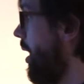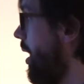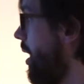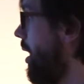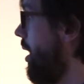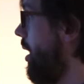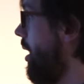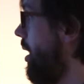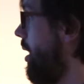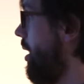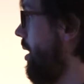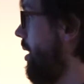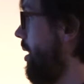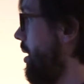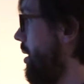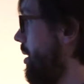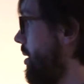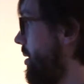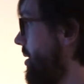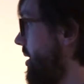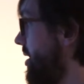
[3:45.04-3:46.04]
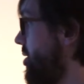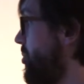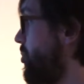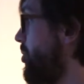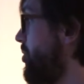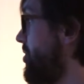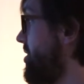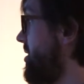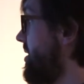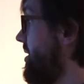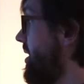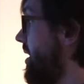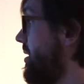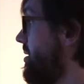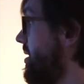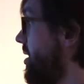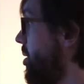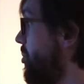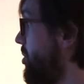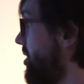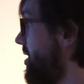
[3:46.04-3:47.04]
It boosts
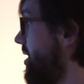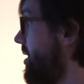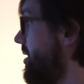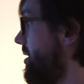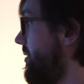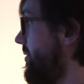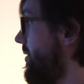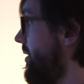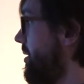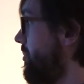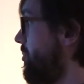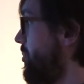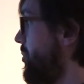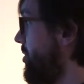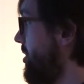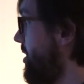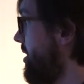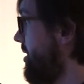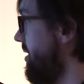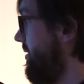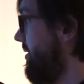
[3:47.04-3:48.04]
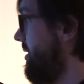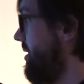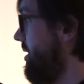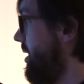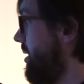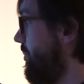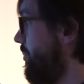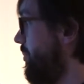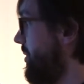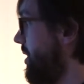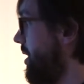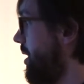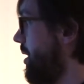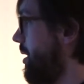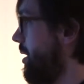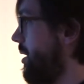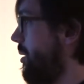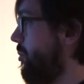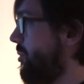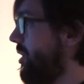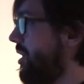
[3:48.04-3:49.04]
testing productivity
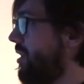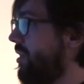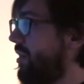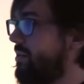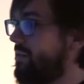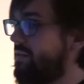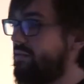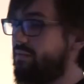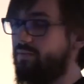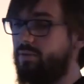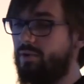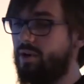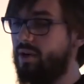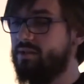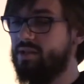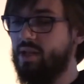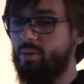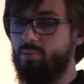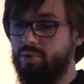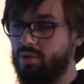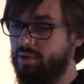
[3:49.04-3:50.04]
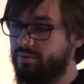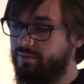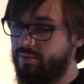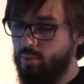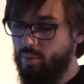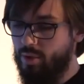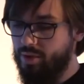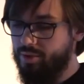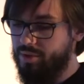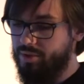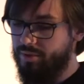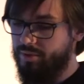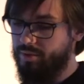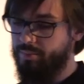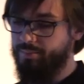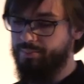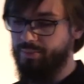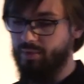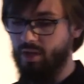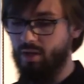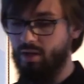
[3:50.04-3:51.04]
because, for example, if you want
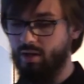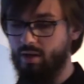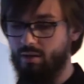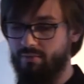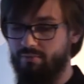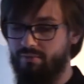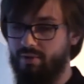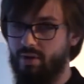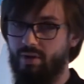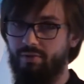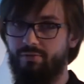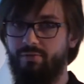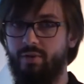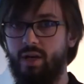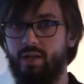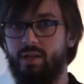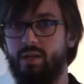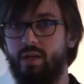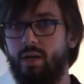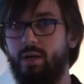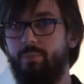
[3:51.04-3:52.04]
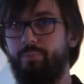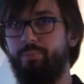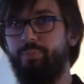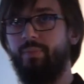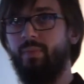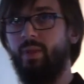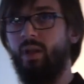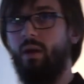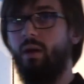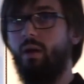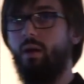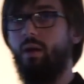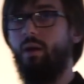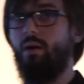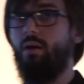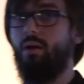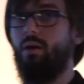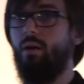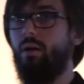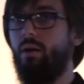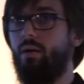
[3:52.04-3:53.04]
to verify the
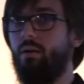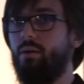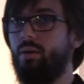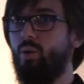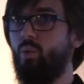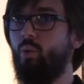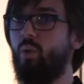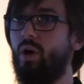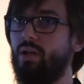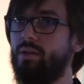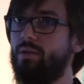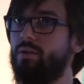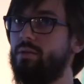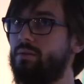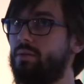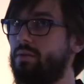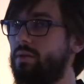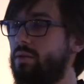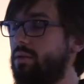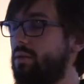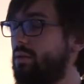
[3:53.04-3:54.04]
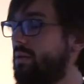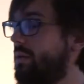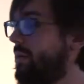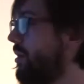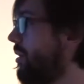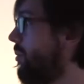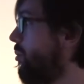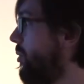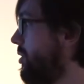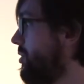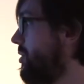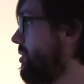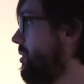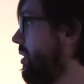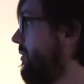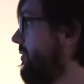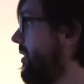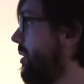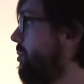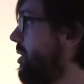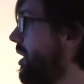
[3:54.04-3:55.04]
one module
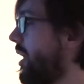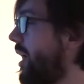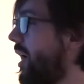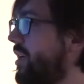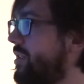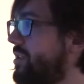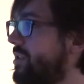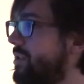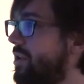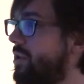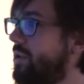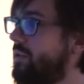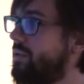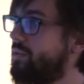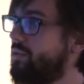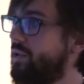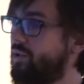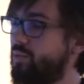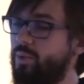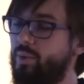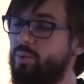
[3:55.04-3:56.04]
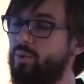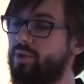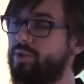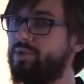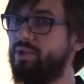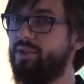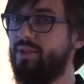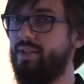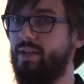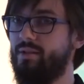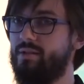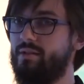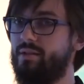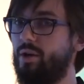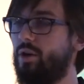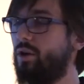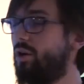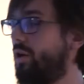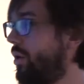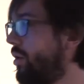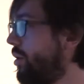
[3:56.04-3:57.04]
of application, or we want to test the
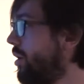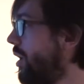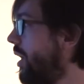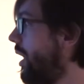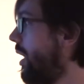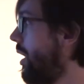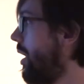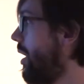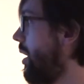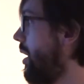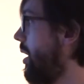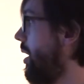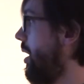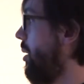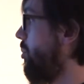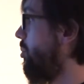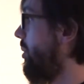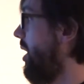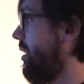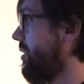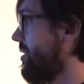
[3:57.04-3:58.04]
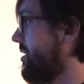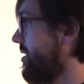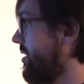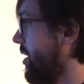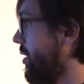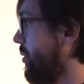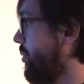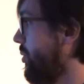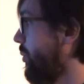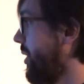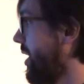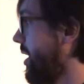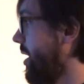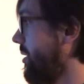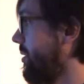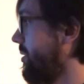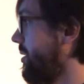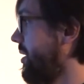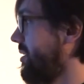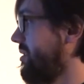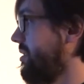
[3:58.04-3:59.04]
whole milestone, we
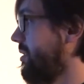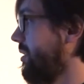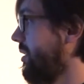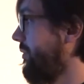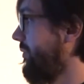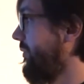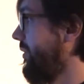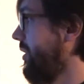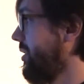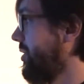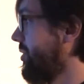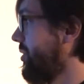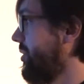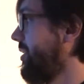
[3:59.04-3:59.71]
can easily filter